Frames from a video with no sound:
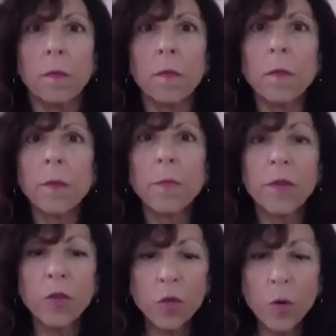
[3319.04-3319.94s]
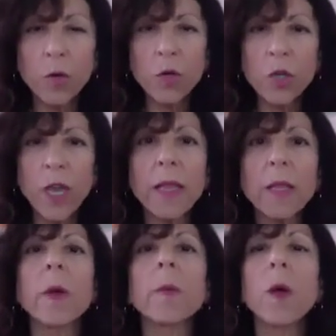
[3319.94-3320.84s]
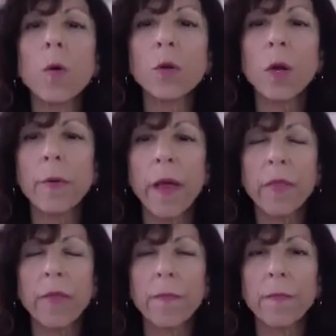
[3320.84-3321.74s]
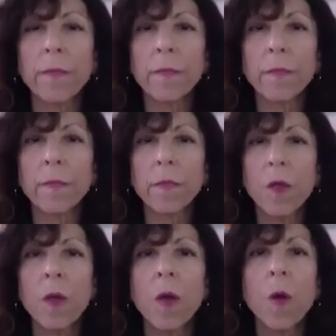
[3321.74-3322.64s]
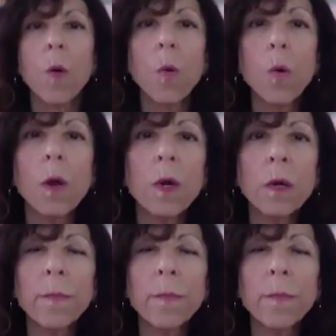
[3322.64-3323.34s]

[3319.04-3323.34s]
we breathe short, shallow, and we hold our breath. Or